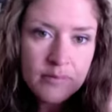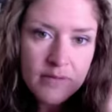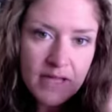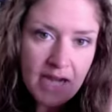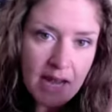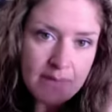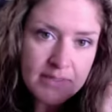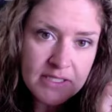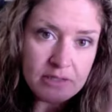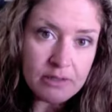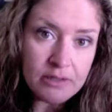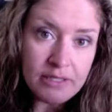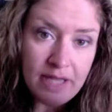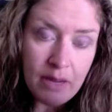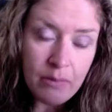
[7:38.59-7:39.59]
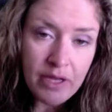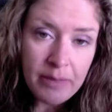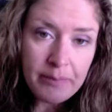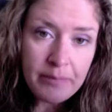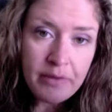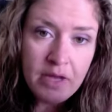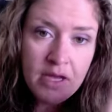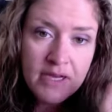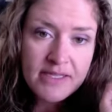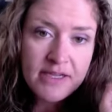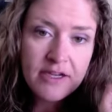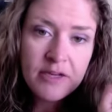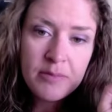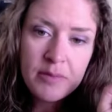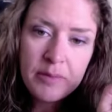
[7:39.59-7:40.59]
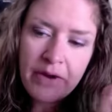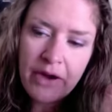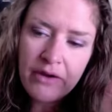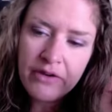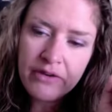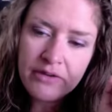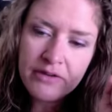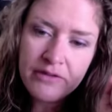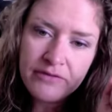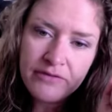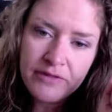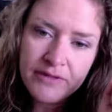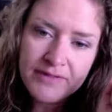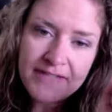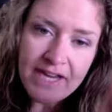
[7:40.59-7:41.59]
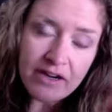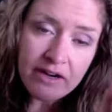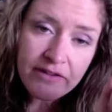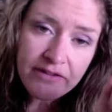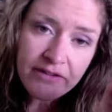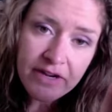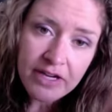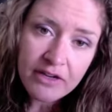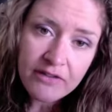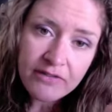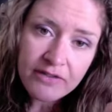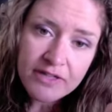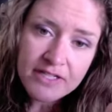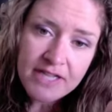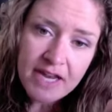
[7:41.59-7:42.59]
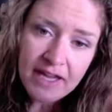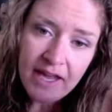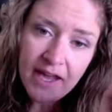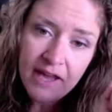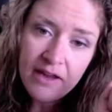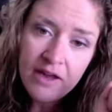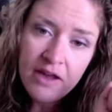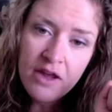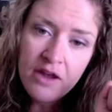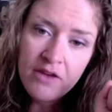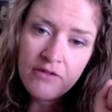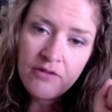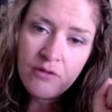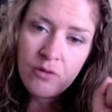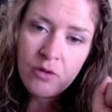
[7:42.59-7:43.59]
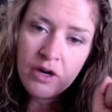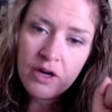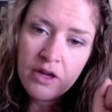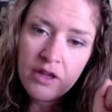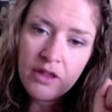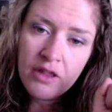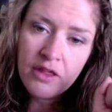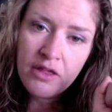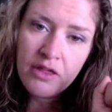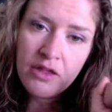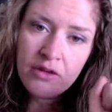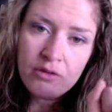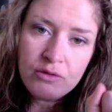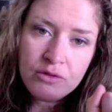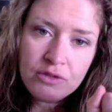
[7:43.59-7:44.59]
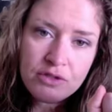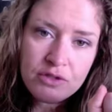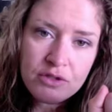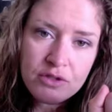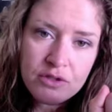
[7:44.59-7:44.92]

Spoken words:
Then absolutely I would. Because I couldn't be prouder of Tara for running her first 10K, for those